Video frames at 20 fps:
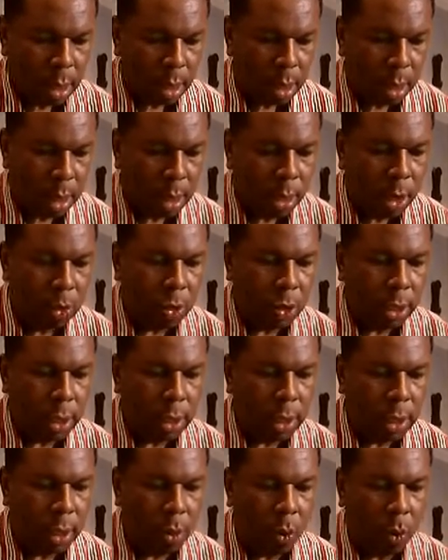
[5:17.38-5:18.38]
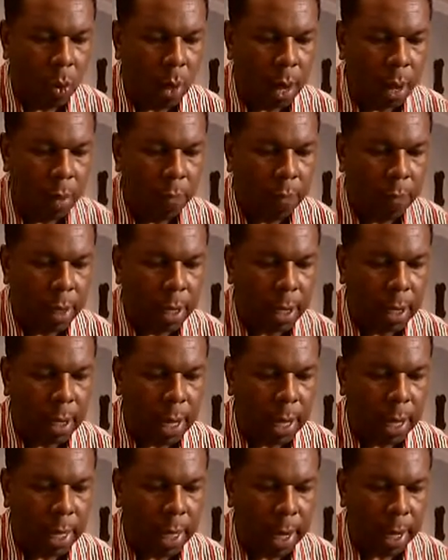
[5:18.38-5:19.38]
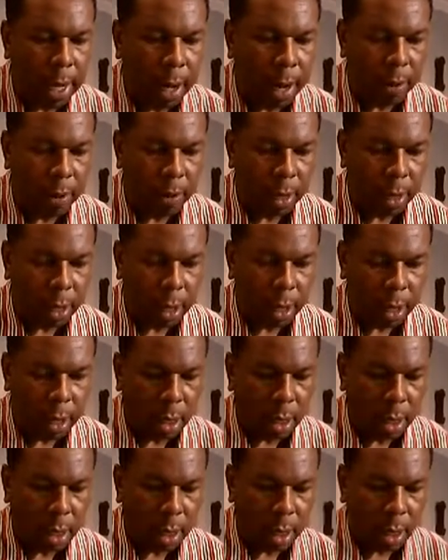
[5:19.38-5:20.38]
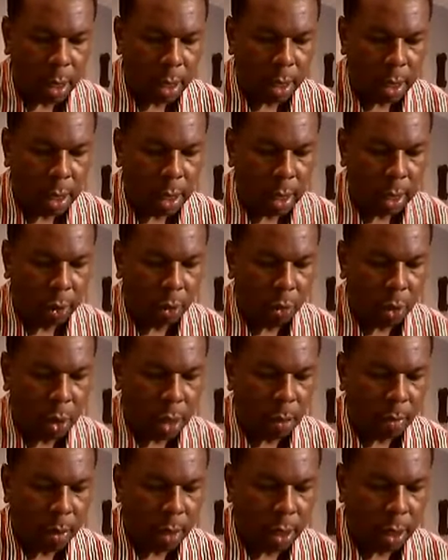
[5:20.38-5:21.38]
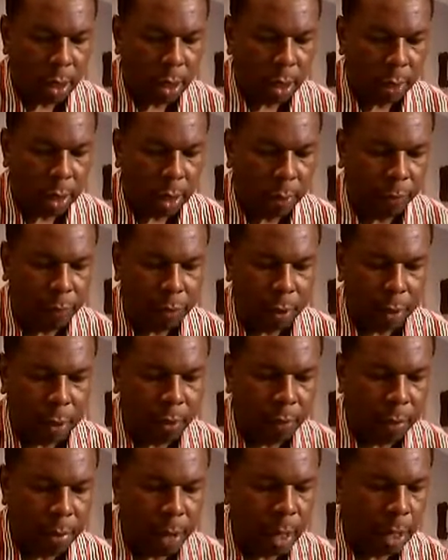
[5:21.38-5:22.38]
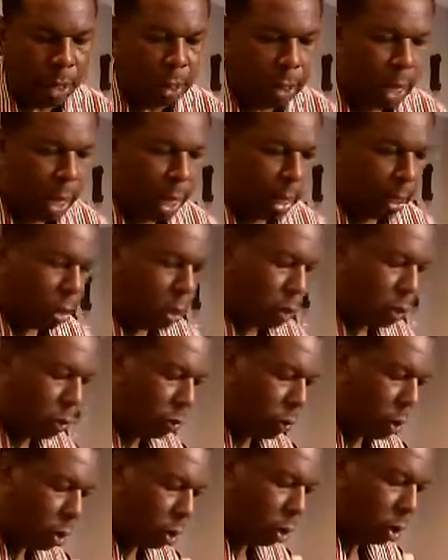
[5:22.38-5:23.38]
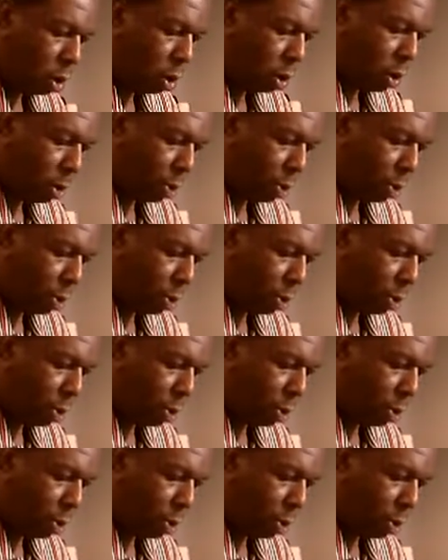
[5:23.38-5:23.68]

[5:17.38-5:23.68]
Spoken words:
and use this in a well ventilated area as well, because the smell is kind of strong.